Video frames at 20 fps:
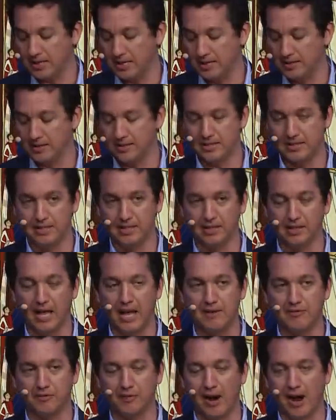in the, the
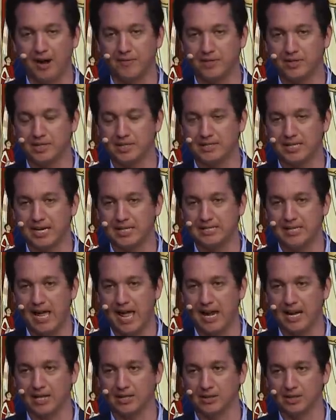life raft of the
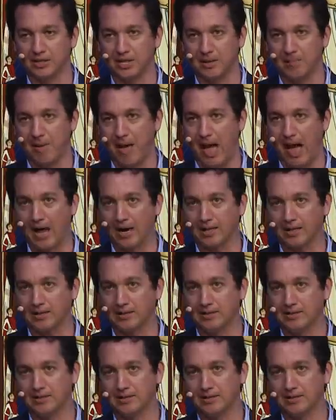Titanic looking back.